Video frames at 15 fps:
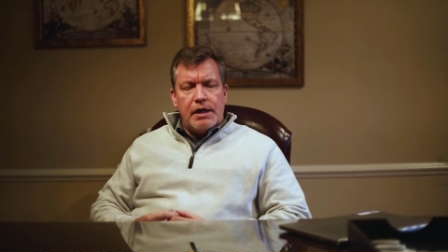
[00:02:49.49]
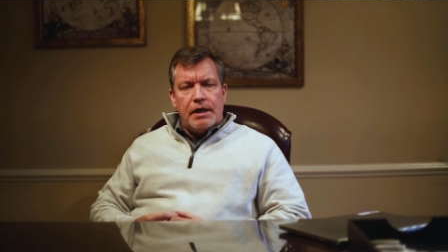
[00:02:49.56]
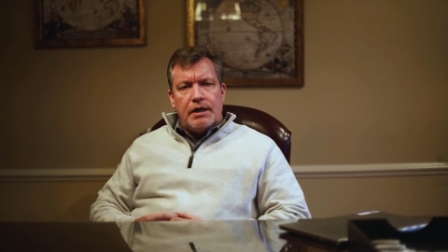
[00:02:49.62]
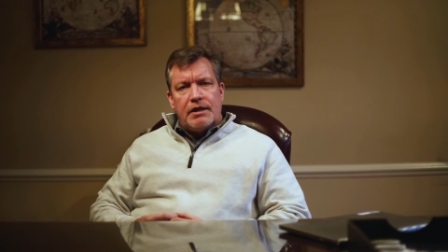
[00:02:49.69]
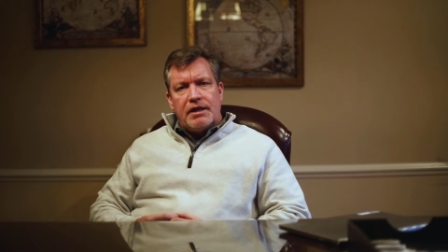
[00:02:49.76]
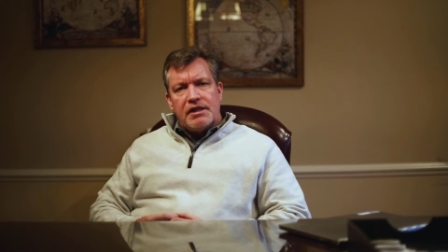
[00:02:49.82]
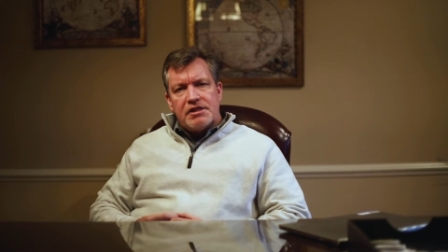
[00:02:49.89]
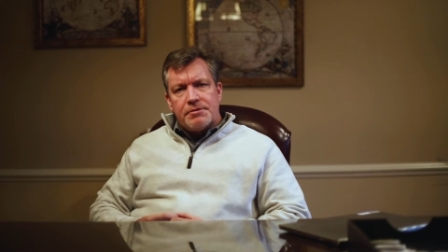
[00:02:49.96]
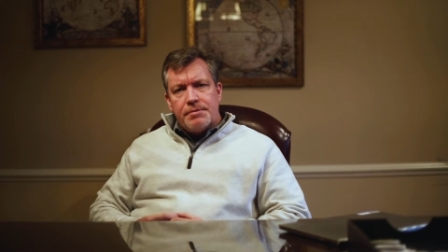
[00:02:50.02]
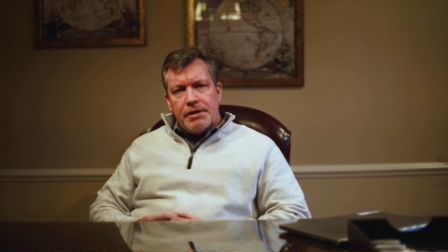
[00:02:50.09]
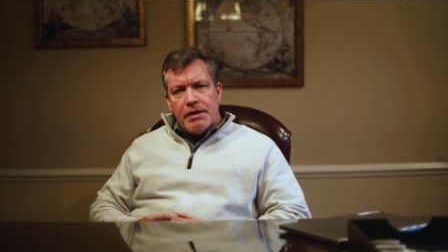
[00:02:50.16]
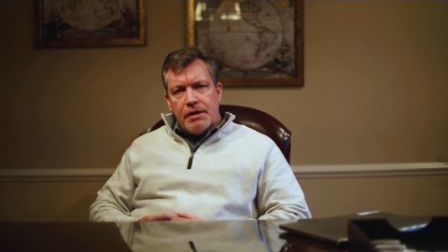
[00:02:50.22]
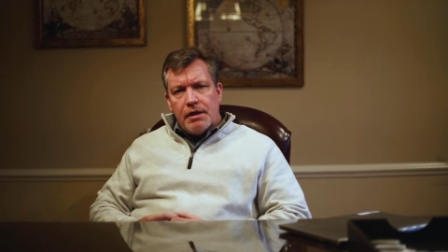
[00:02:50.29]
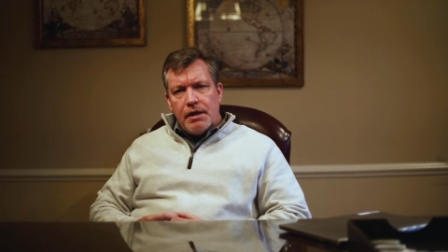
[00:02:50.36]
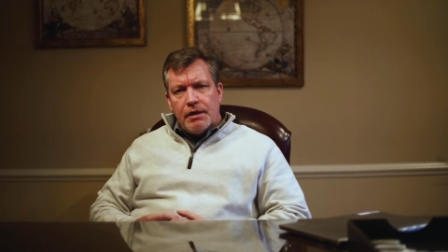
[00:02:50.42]
In an
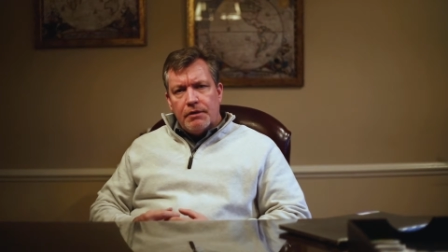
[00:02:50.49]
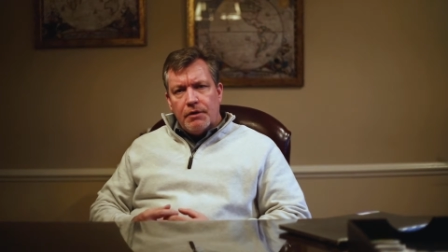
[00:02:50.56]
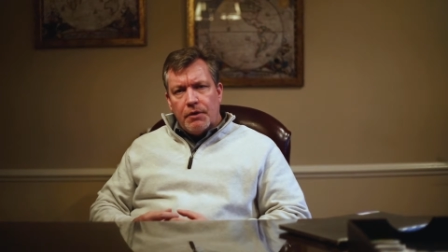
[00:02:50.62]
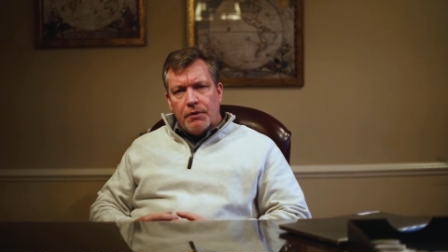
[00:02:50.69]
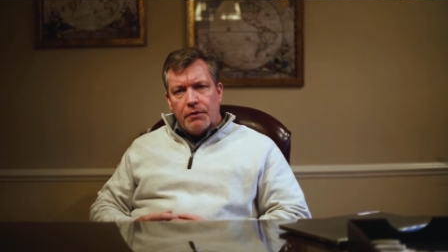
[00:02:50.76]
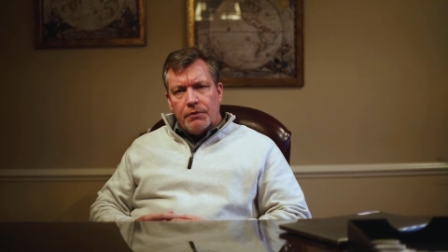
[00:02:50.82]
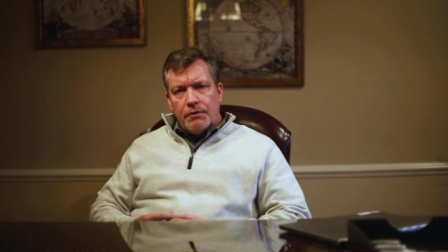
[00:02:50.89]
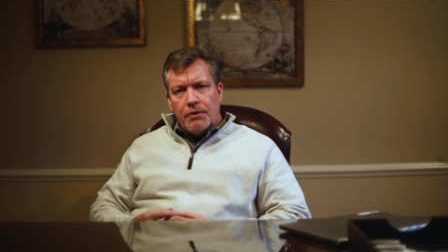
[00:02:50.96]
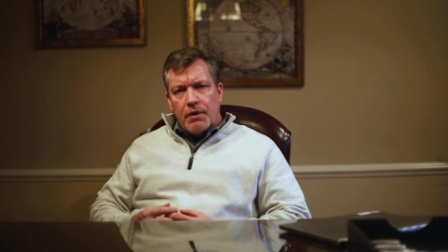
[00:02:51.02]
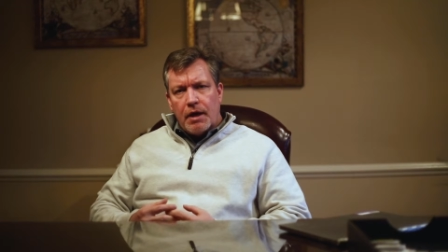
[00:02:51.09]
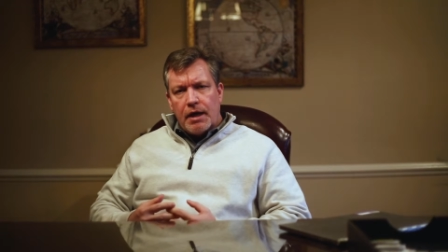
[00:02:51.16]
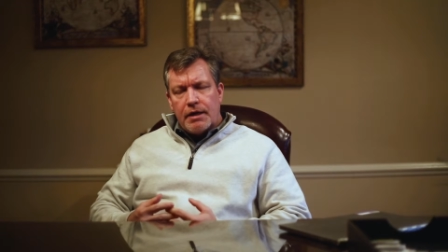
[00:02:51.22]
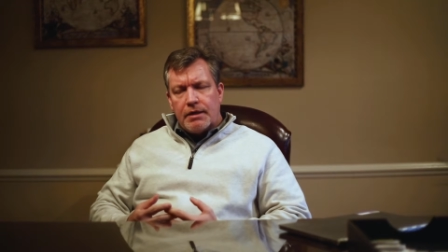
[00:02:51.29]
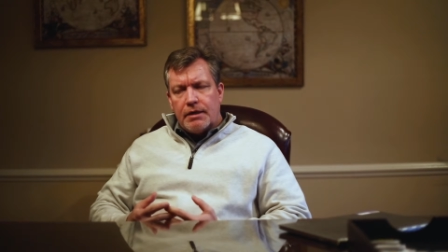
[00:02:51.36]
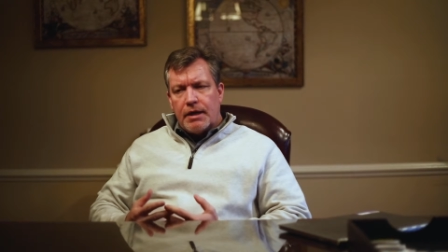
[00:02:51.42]
SBA loan,
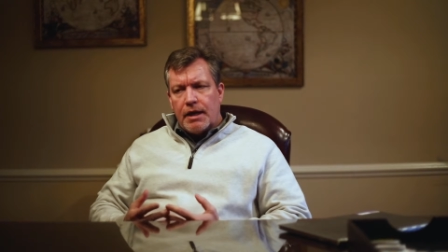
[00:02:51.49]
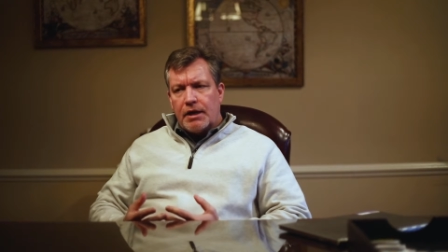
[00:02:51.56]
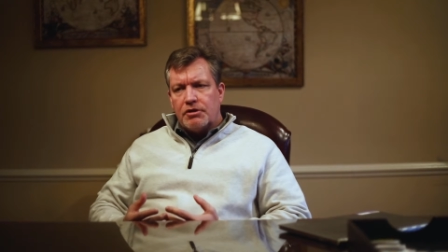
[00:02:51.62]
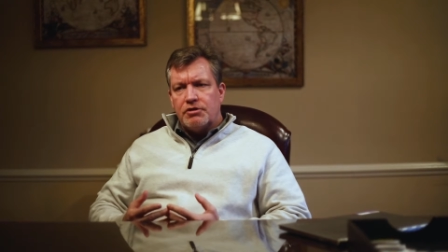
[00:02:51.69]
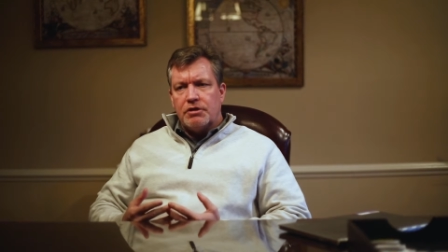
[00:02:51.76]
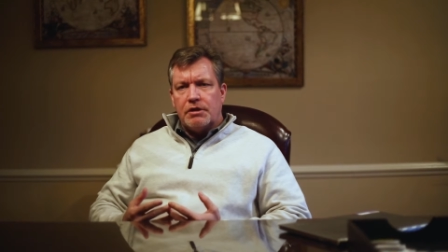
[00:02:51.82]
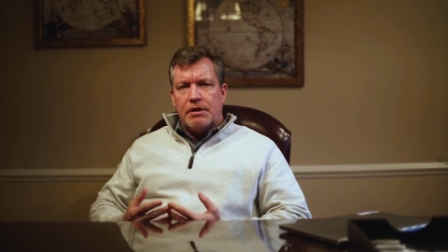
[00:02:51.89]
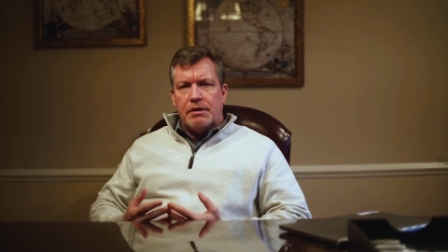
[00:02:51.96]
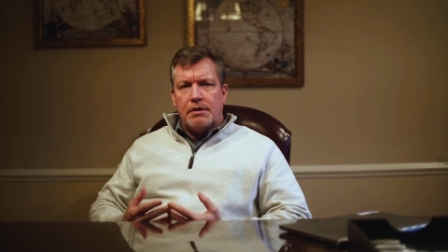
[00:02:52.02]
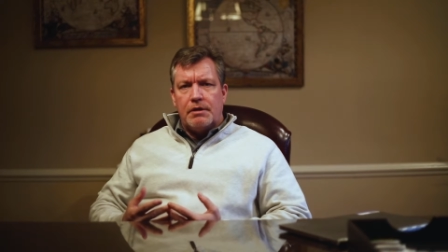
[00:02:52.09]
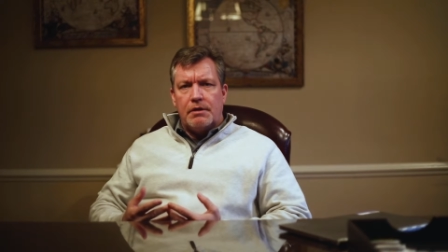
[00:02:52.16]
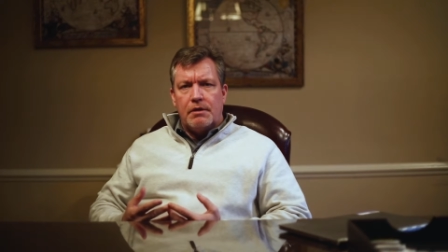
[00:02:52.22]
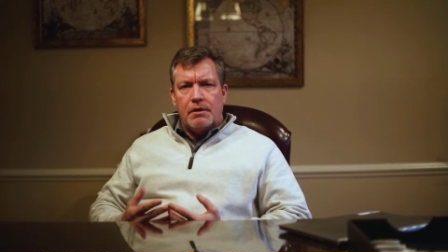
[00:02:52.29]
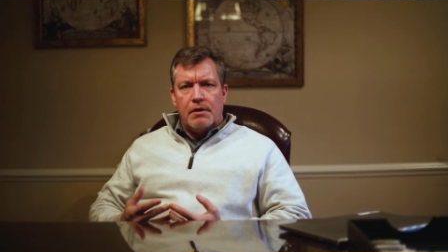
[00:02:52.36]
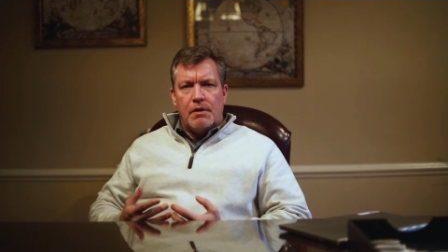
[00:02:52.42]
I can
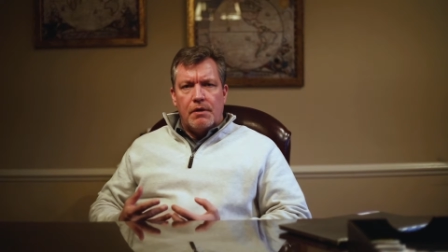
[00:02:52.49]
actually